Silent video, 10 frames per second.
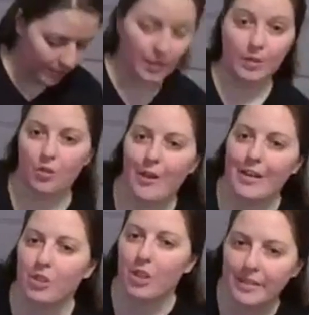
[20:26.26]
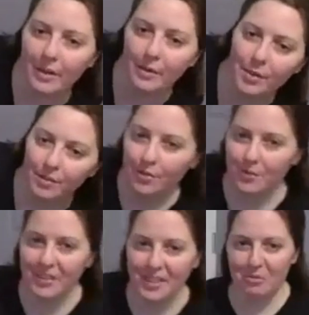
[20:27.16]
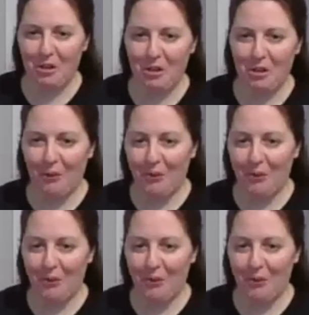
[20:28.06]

a little trash can down here, so don't think I'm just throwing